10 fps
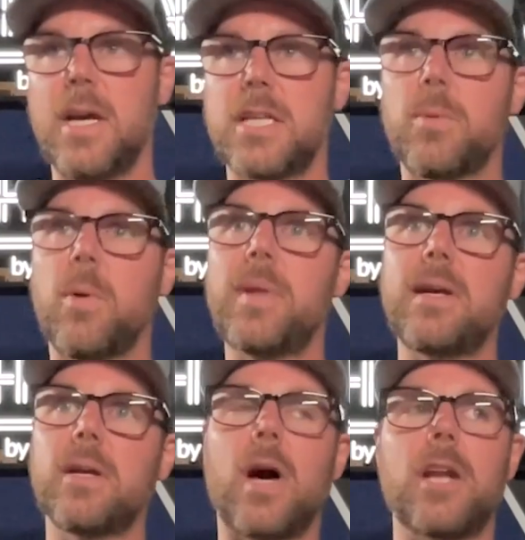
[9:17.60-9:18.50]
So what we
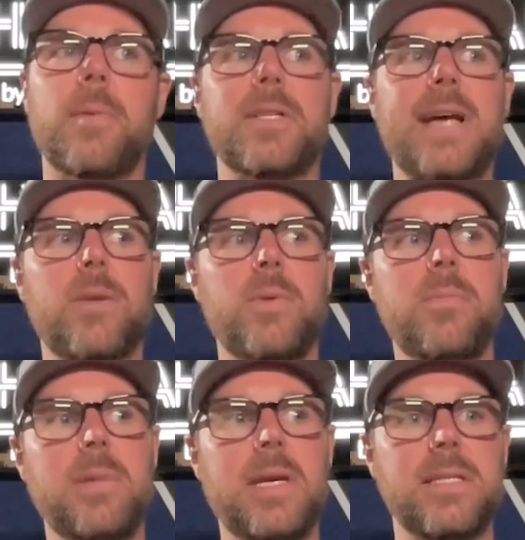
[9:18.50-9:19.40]
think a lot about is how do we
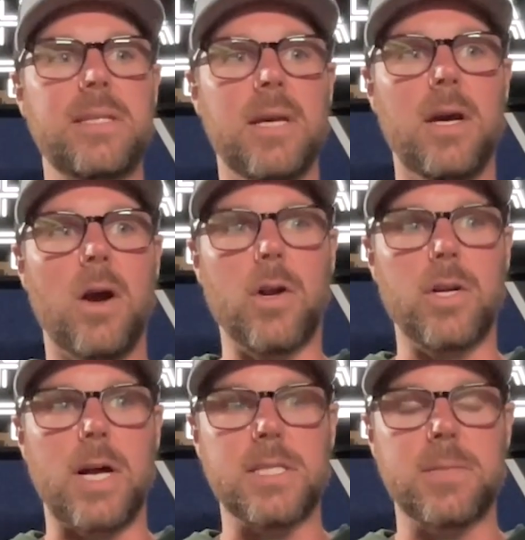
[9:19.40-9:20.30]
meet our
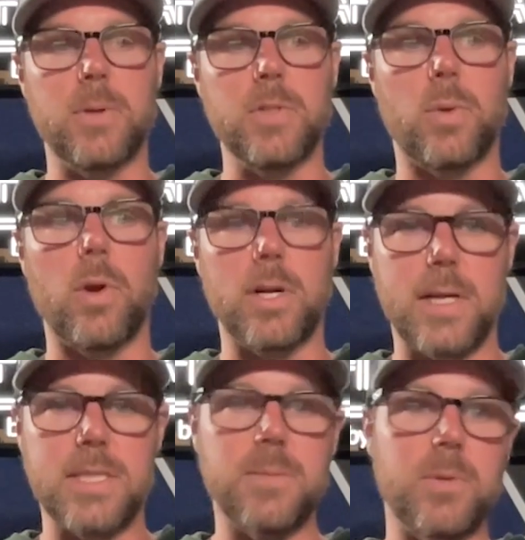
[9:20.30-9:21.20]
customers or our
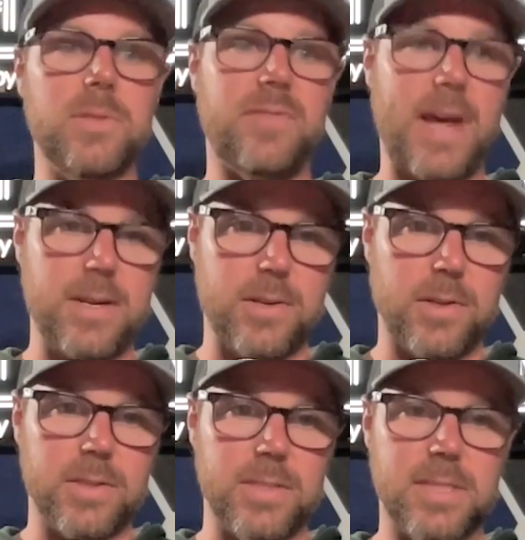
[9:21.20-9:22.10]
customers
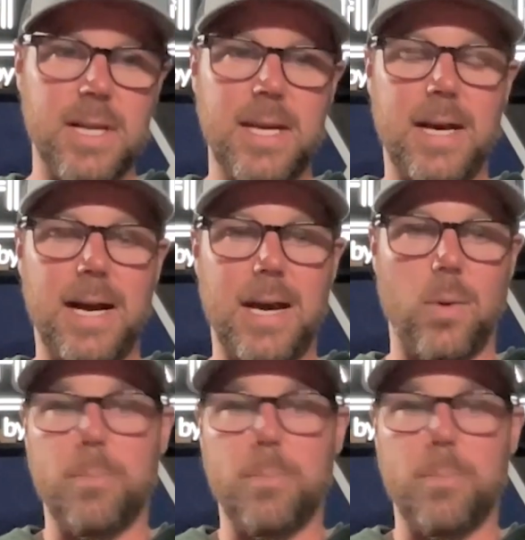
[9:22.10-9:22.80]
vendors uh,